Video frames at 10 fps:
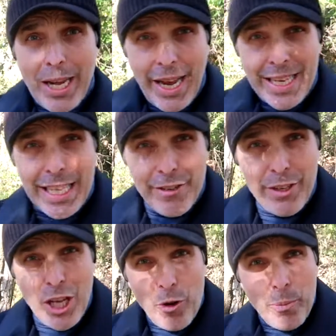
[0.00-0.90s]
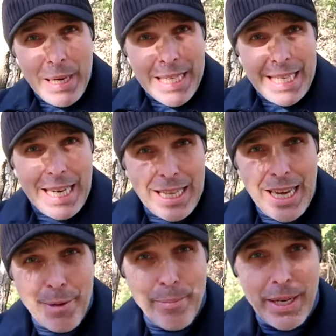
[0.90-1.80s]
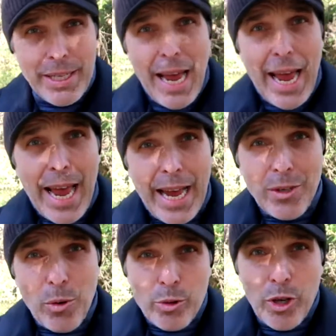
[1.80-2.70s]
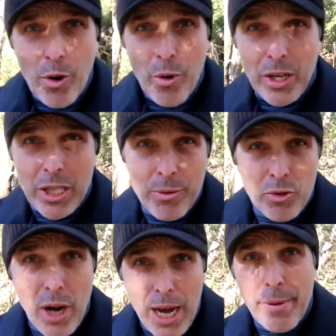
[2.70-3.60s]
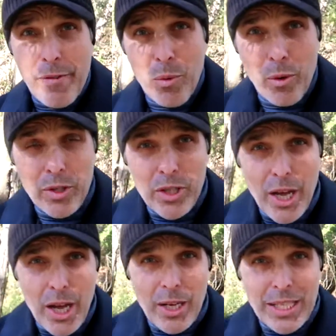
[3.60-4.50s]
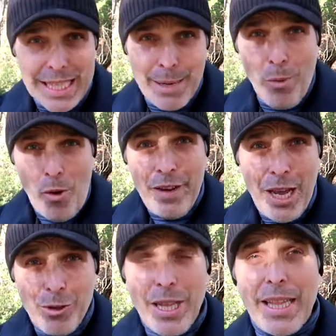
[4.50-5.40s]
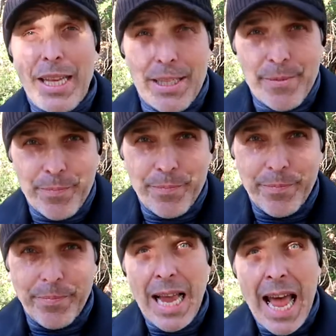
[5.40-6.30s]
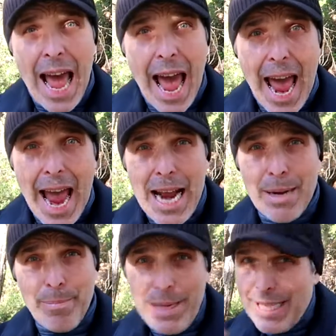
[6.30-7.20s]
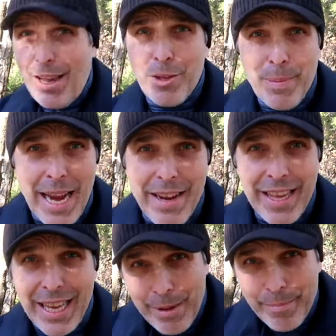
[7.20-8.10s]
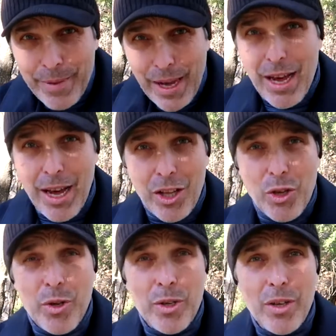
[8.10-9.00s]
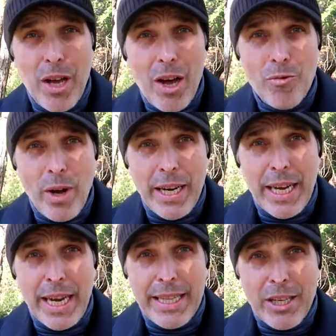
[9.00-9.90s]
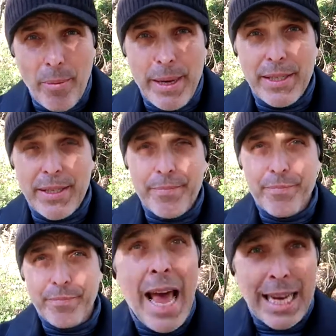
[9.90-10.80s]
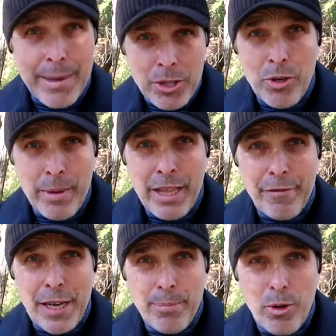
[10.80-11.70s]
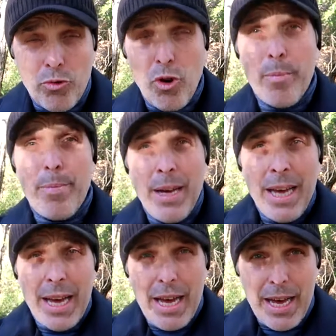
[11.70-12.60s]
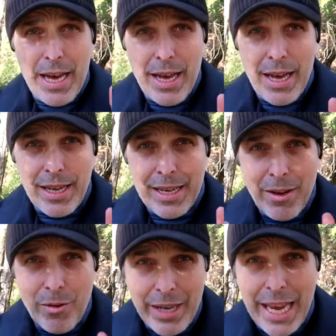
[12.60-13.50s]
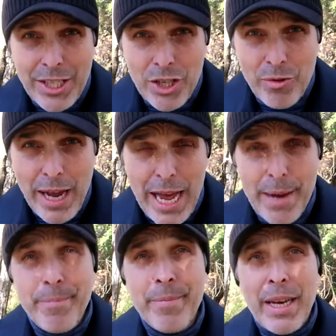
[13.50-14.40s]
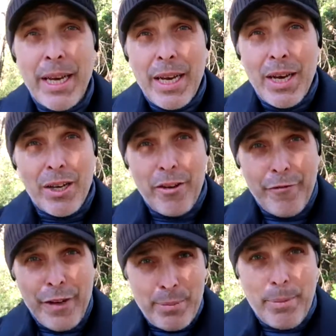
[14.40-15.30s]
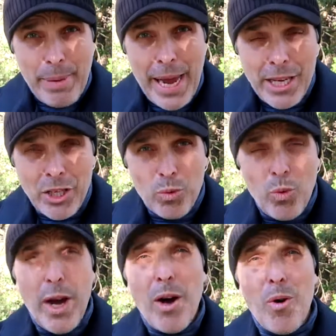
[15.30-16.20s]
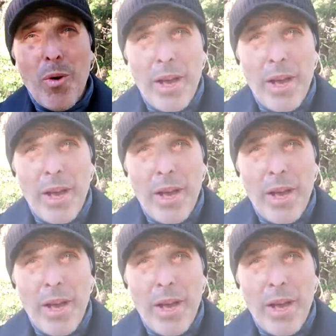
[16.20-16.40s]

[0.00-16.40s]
like this video, please click the like button, and also subscribe if you want to see more videos like this. And please ask me anything, and you can write in the comments. And come and join me in the Facebook group, on Instagram. I've got a Facebook page as well.